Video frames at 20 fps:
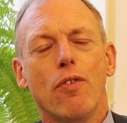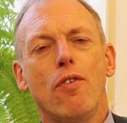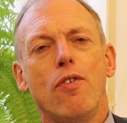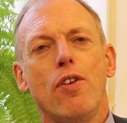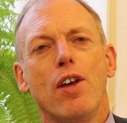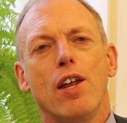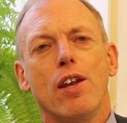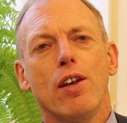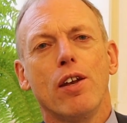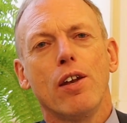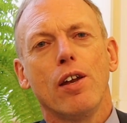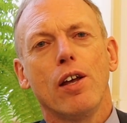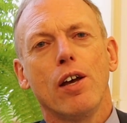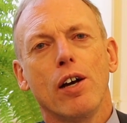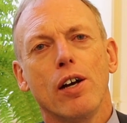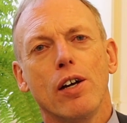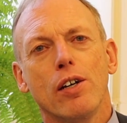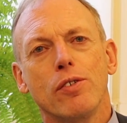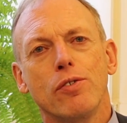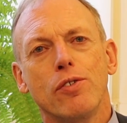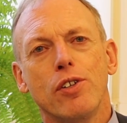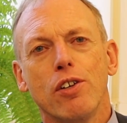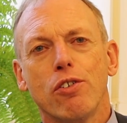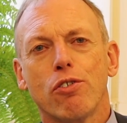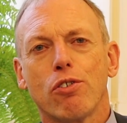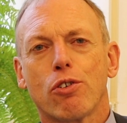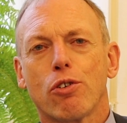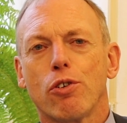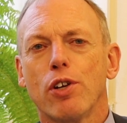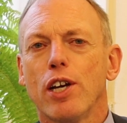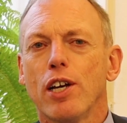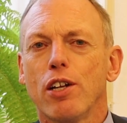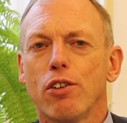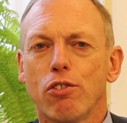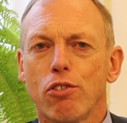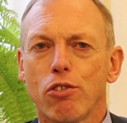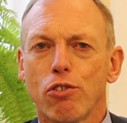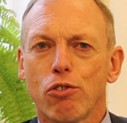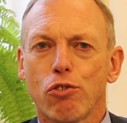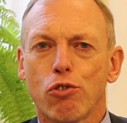then this
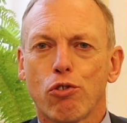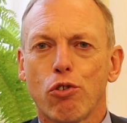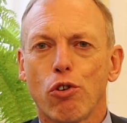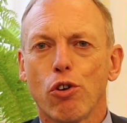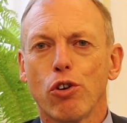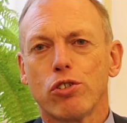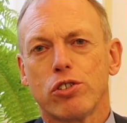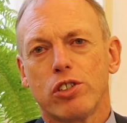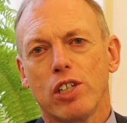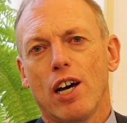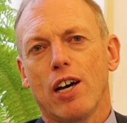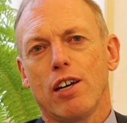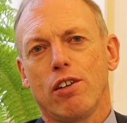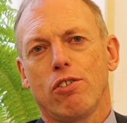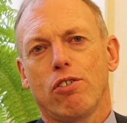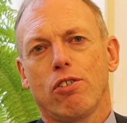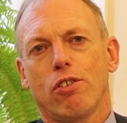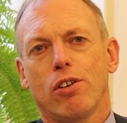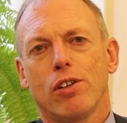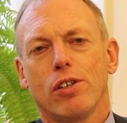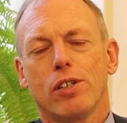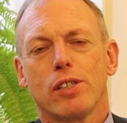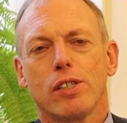creates strong ties.